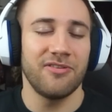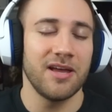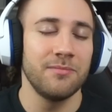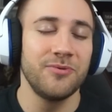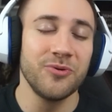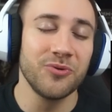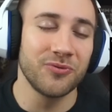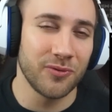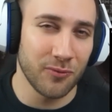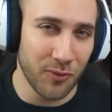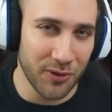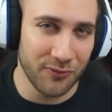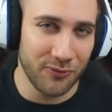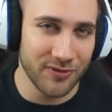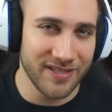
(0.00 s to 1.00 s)
a beautiful
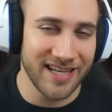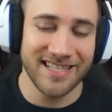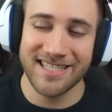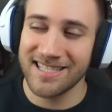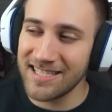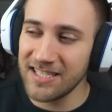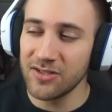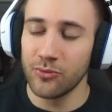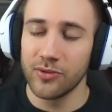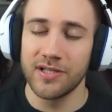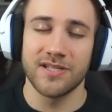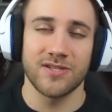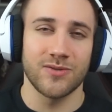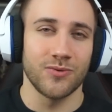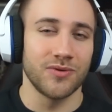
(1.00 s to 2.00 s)
wonderful day see you really
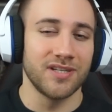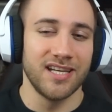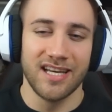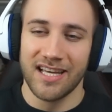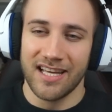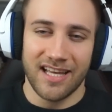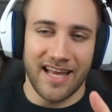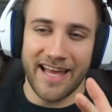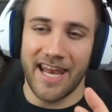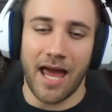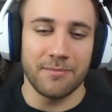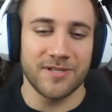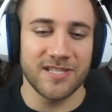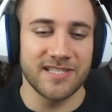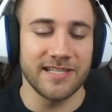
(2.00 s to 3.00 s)
soon and
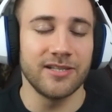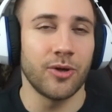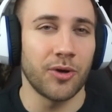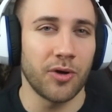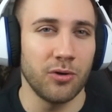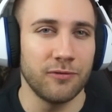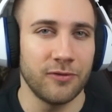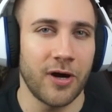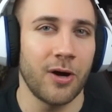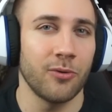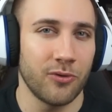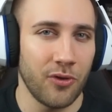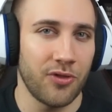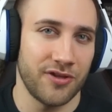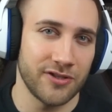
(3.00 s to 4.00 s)
i'm still not over how
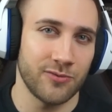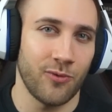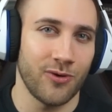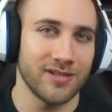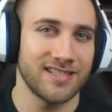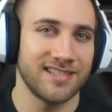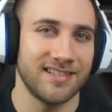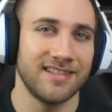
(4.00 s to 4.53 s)
good this was